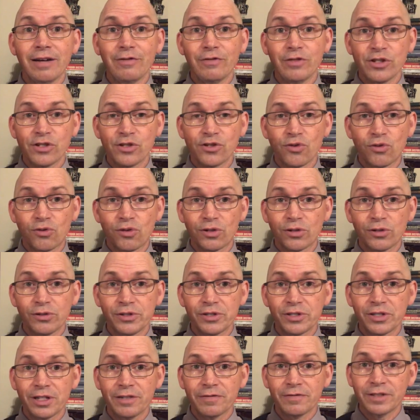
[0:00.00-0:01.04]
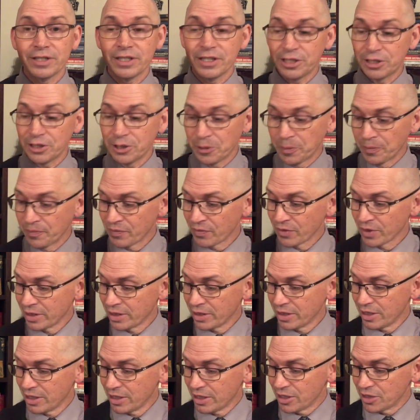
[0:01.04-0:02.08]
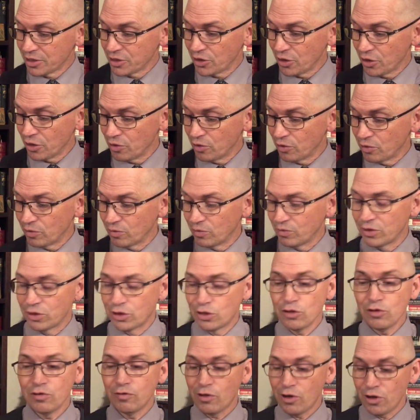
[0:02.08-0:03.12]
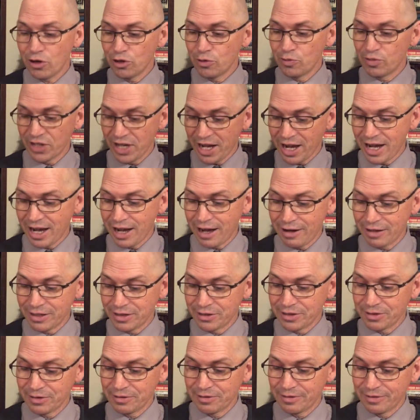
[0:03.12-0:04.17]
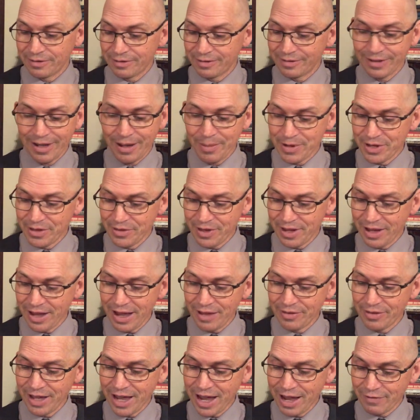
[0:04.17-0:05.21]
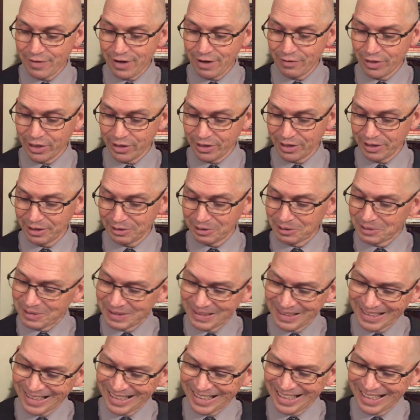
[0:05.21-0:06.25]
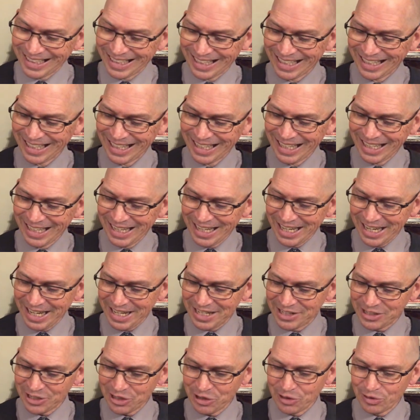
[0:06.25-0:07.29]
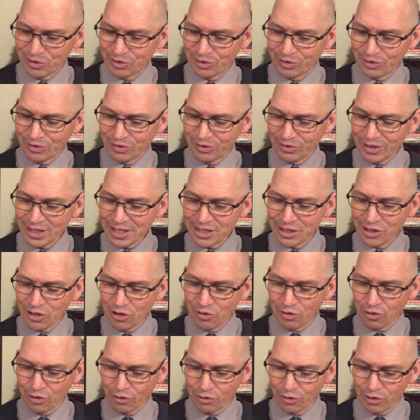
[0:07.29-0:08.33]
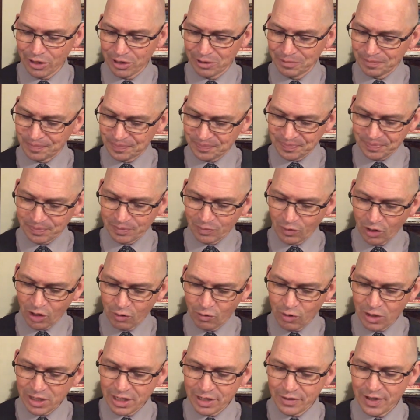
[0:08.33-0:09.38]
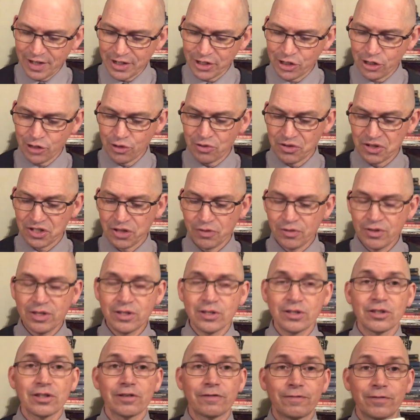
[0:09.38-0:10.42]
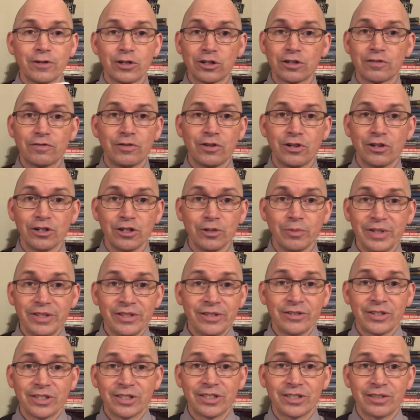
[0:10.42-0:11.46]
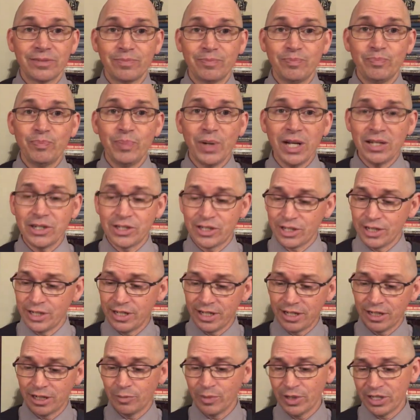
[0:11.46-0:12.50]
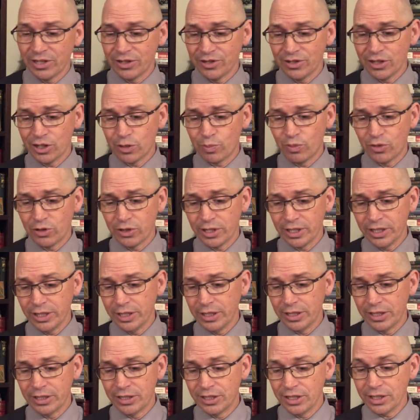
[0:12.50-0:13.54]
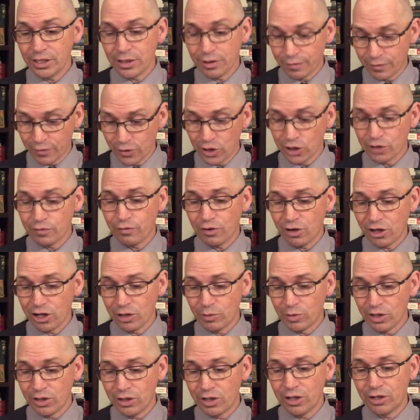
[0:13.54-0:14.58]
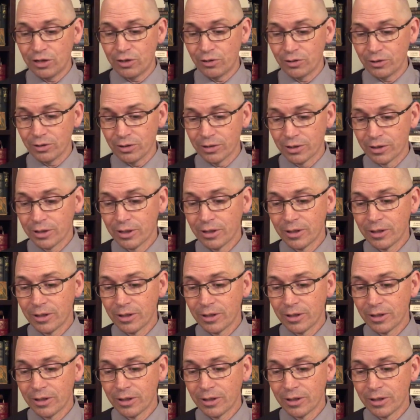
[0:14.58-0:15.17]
have historical stuff in here. So the two volumes has, I mean, they, ha they have everything. And so let's go through it. What did they choose? So this is the first volume, and there's a bunch in here because this book is, just the first volume alone,